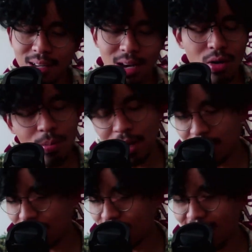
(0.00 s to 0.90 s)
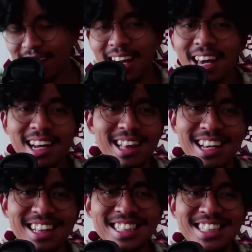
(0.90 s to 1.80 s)
Oh my god, I can't. Like,
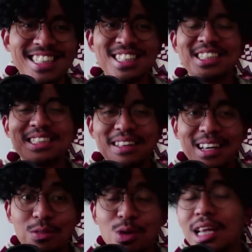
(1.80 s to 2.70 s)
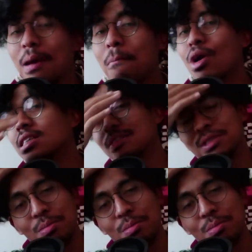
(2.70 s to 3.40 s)
this is just like really impressive to me.